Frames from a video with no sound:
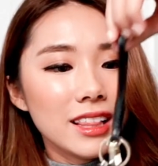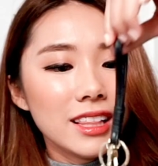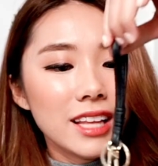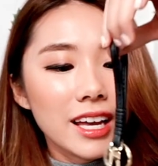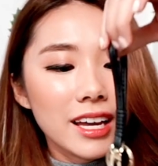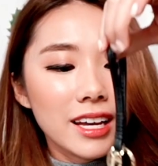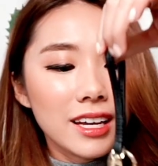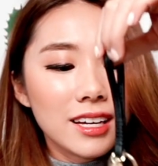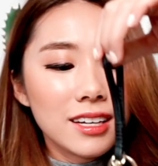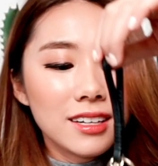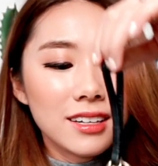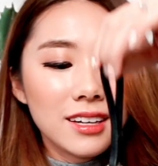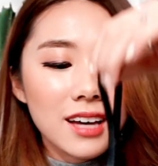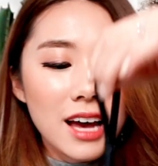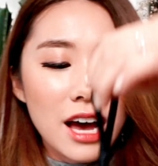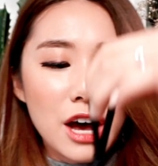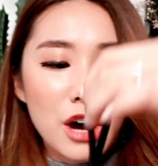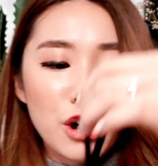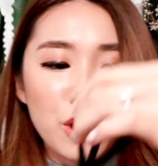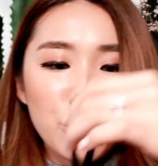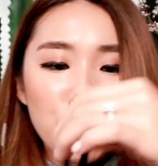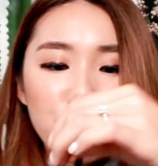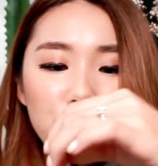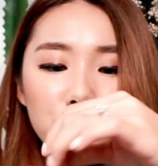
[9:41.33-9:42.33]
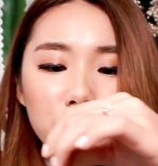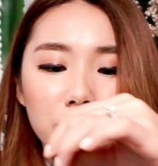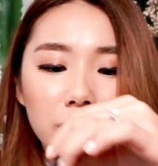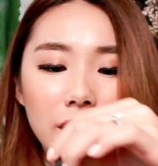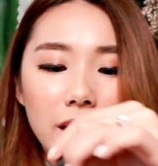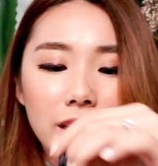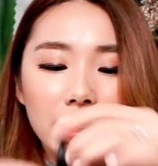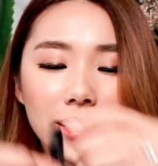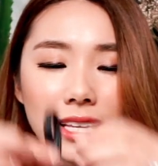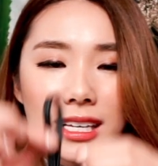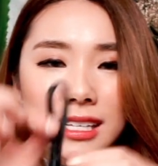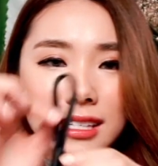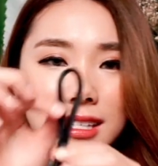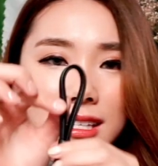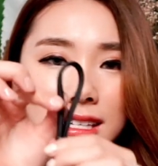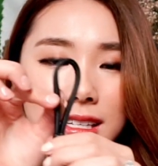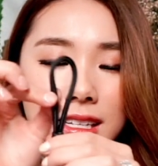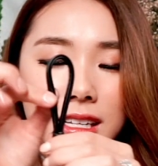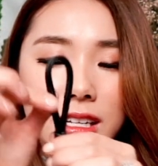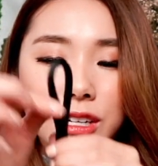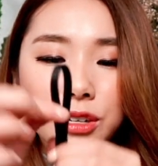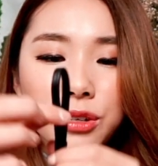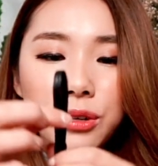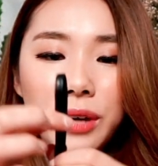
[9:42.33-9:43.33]
I like how there's
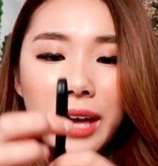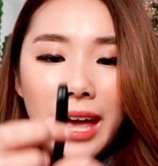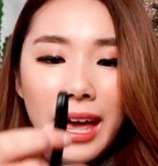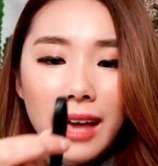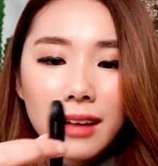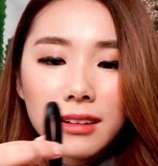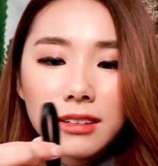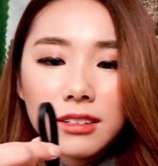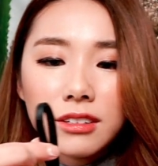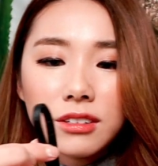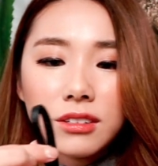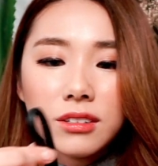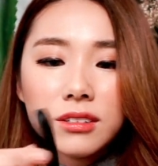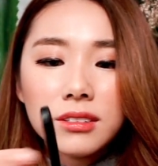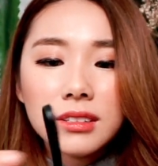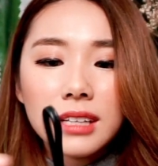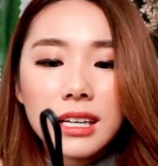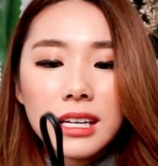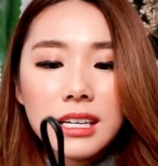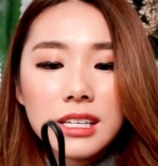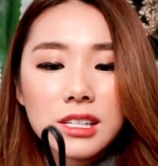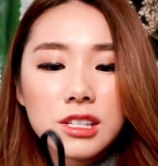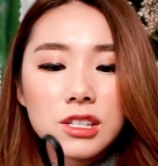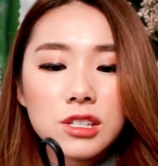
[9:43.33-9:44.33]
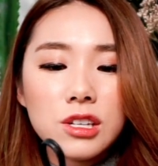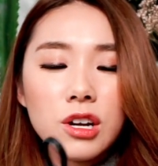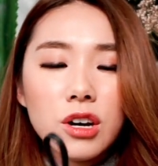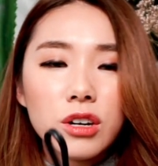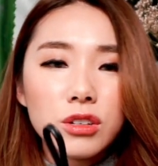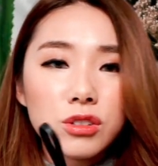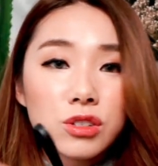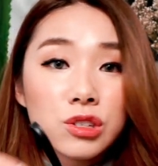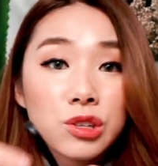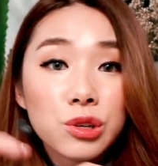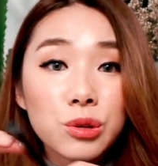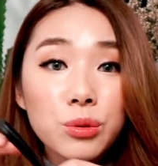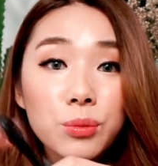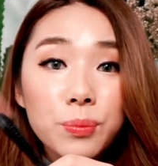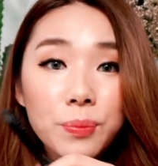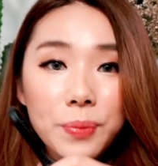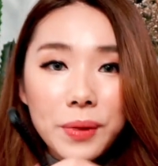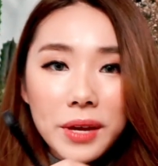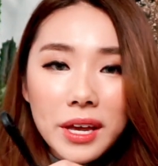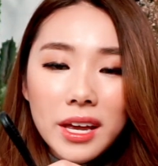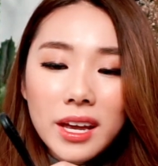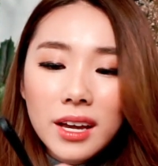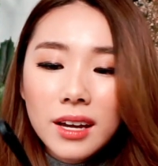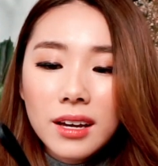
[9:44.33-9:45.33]
this little handle that is not too
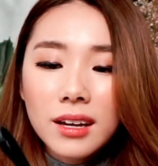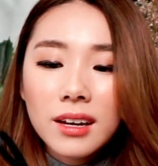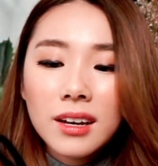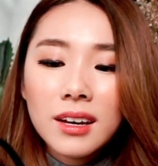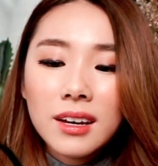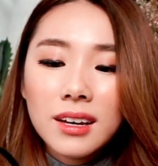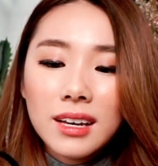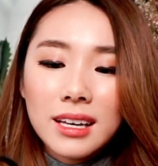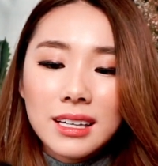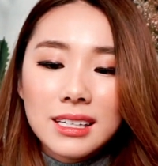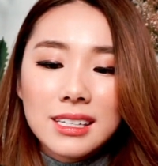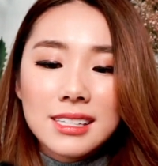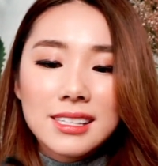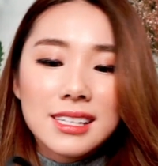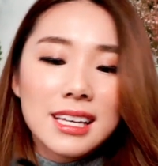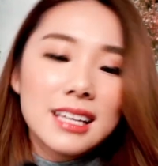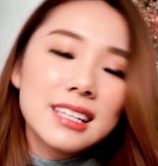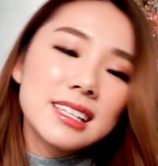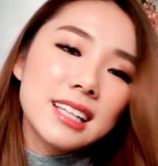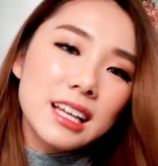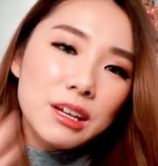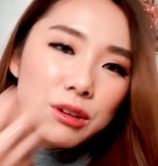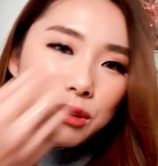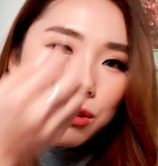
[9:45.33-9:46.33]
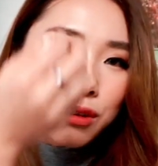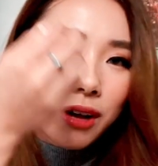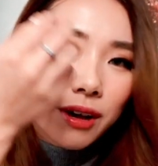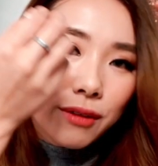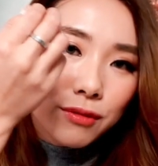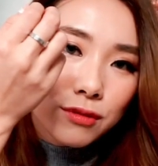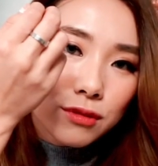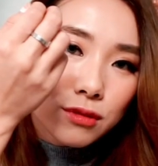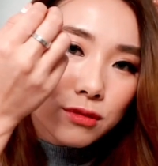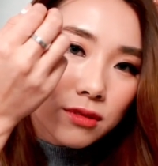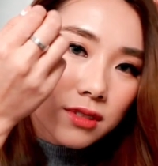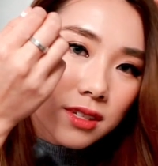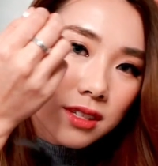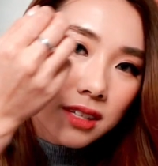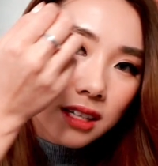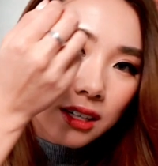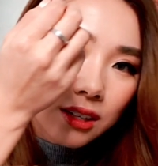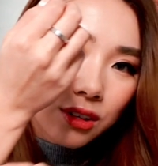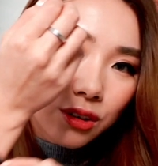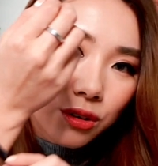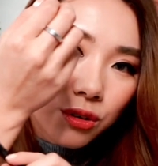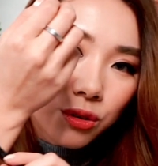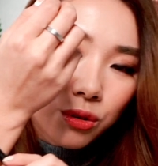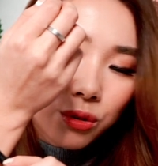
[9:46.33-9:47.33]
big in the sense like you have to
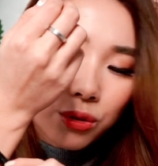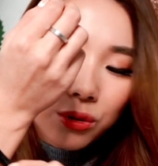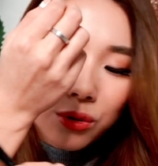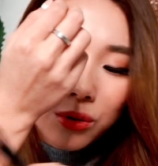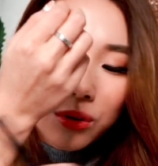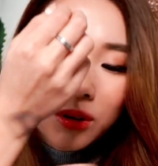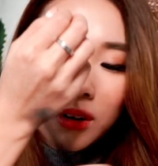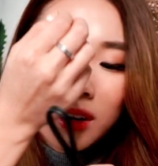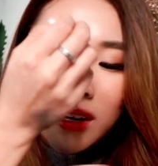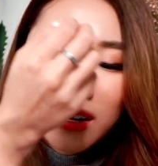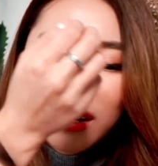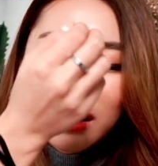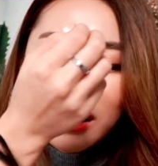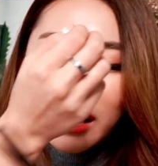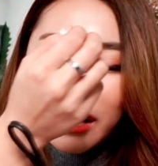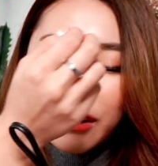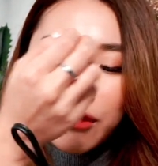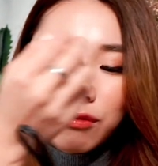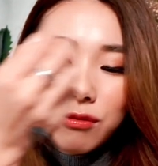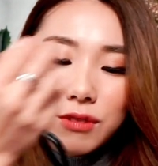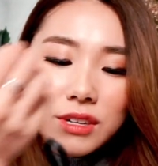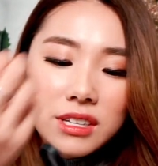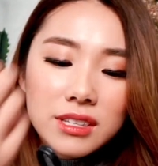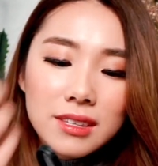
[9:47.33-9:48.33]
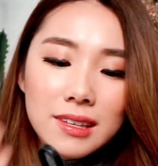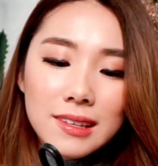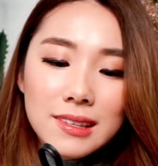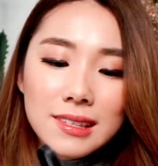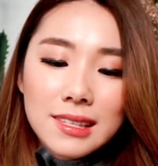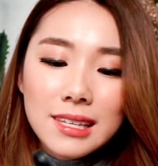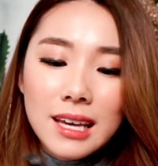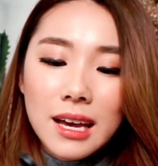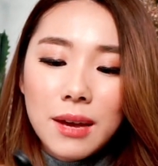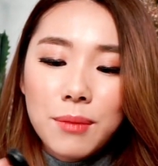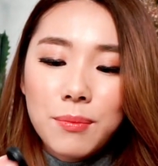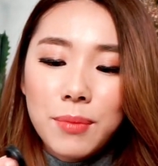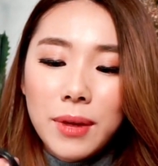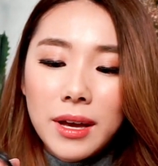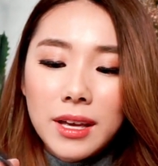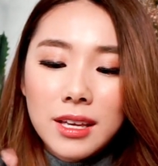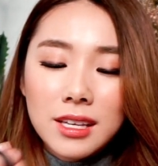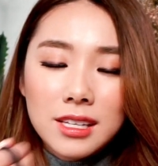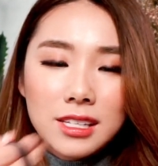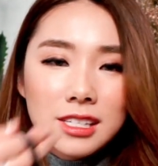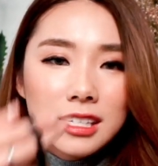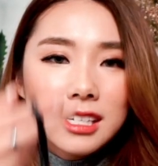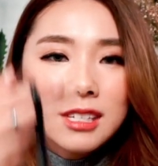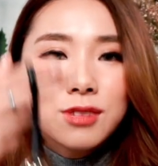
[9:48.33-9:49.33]
stick your whole like wrist inside, but
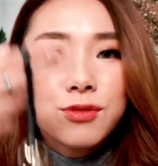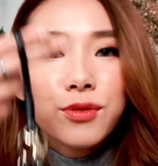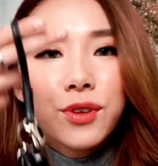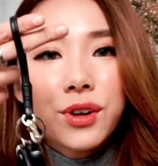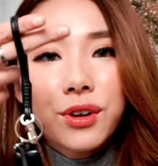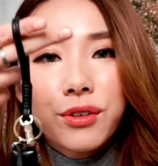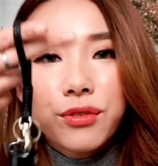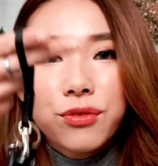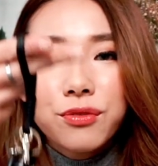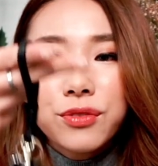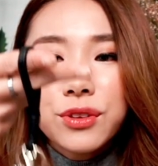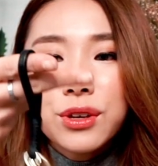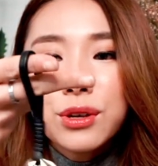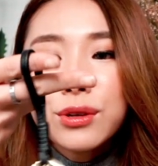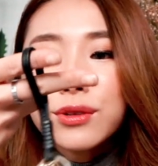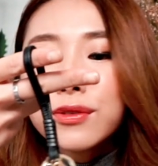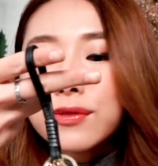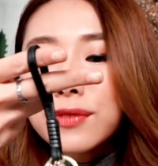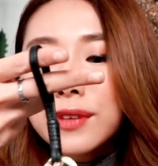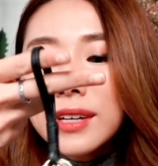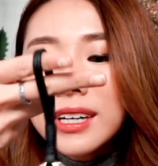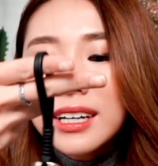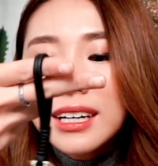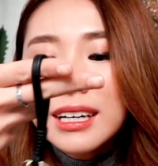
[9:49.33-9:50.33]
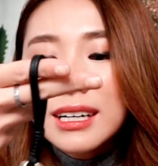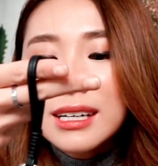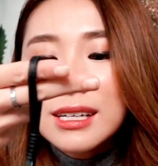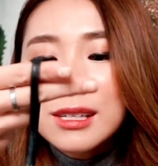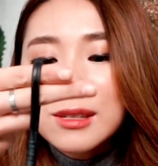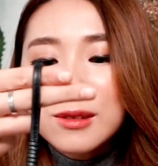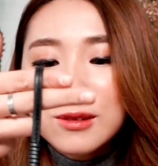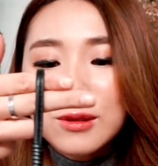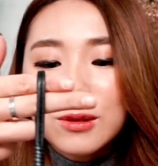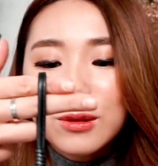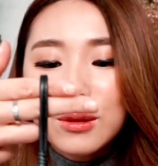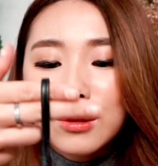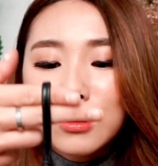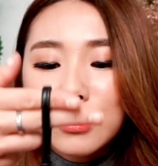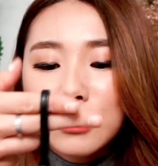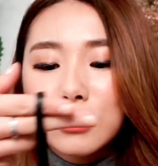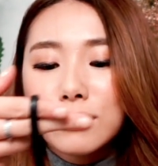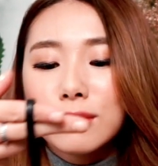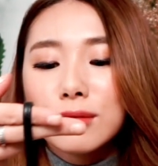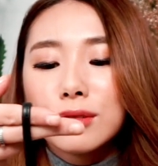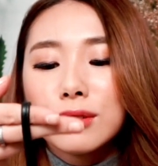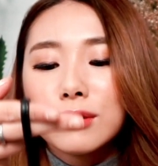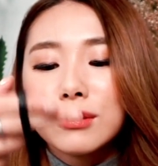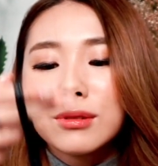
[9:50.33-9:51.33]
it's just for a few fingers to go
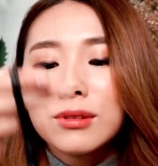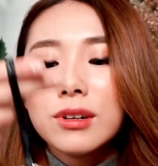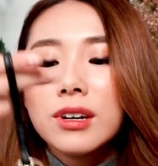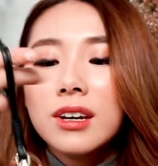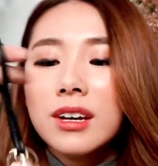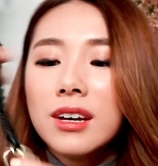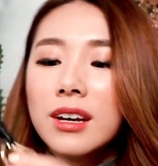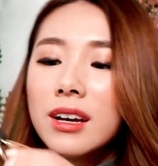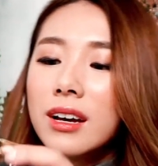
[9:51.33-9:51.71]
through.